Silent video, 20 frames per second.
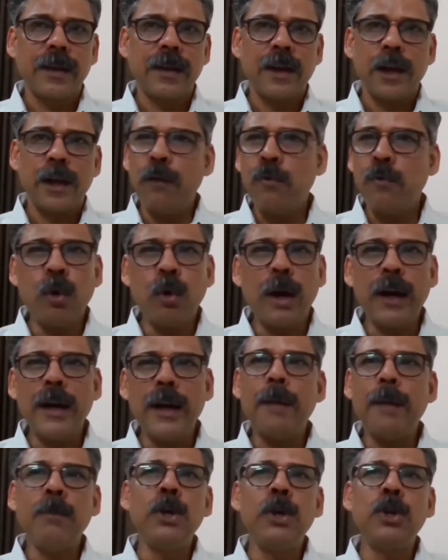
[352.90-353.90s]
If you are
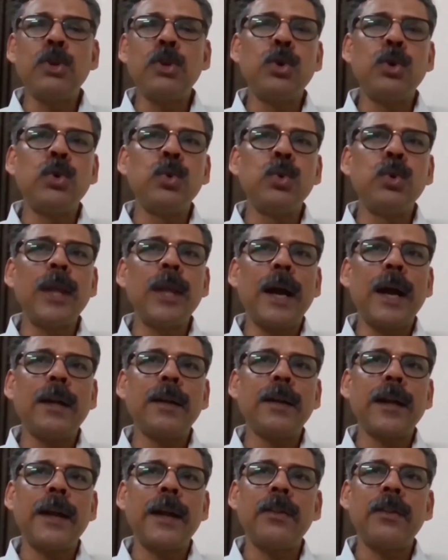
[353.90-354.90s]
able to do that
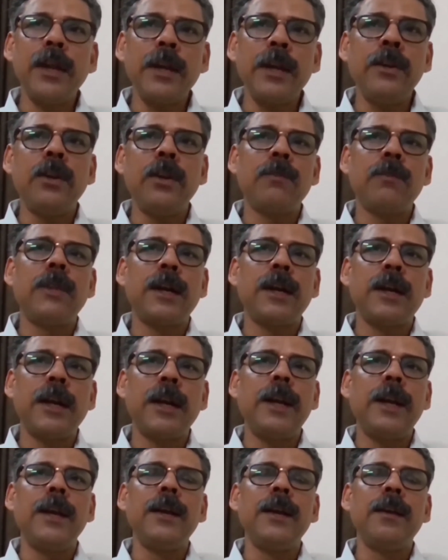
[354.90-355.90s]
at the end of the
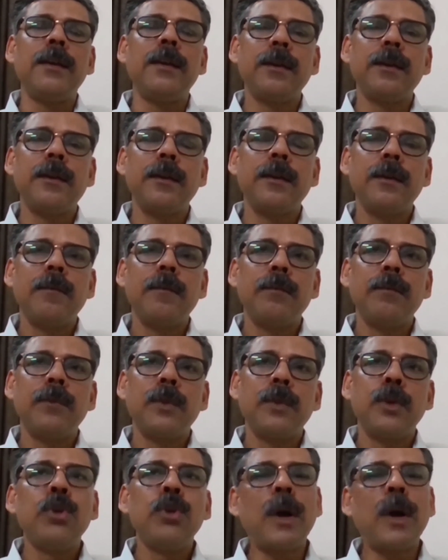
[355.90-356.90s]
day,
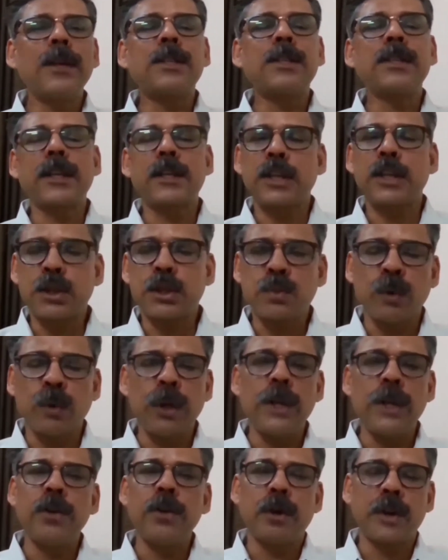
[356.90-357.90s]
you are
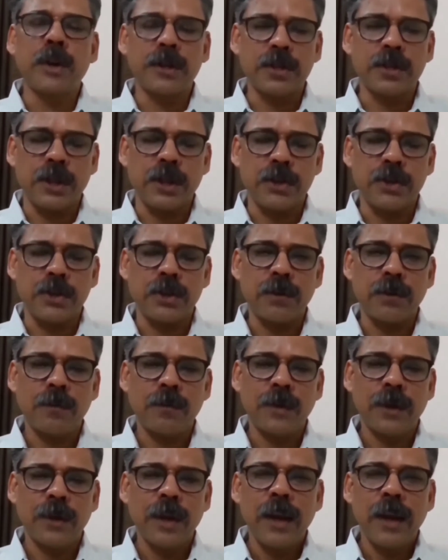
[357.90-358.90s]
successful in your research.
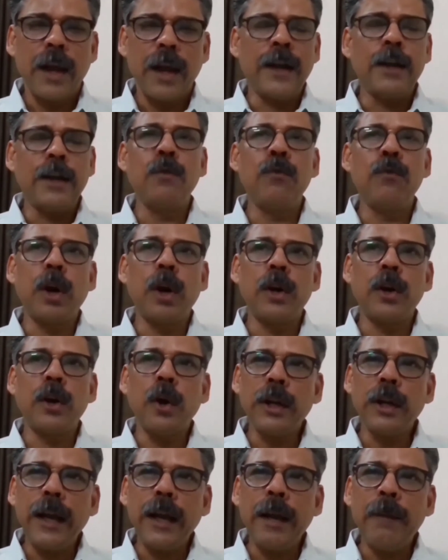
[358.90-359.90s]
And if you are
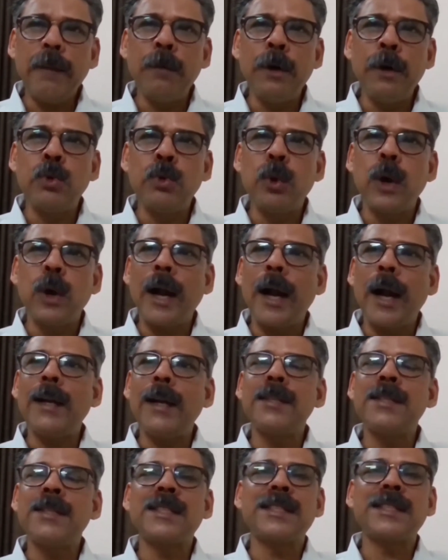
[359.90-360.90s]
not able to add
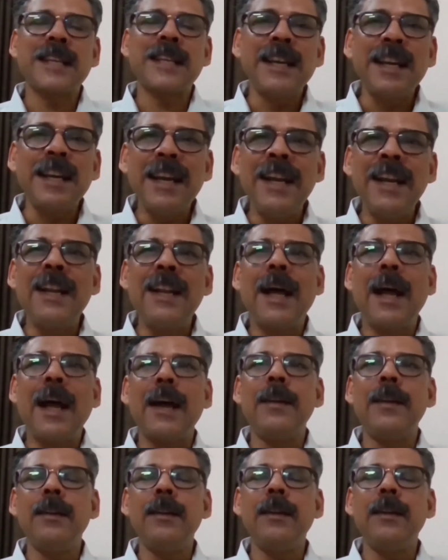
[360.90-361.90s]
a single
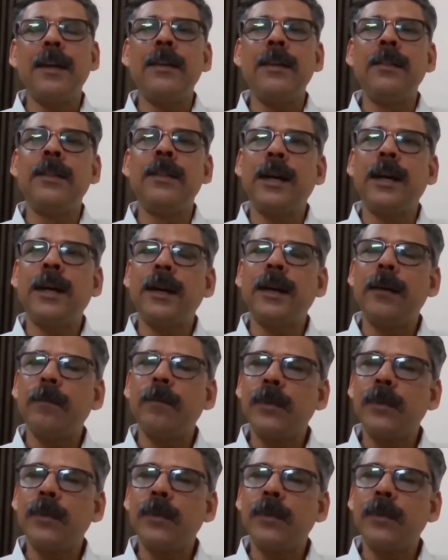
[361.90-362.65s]
line in the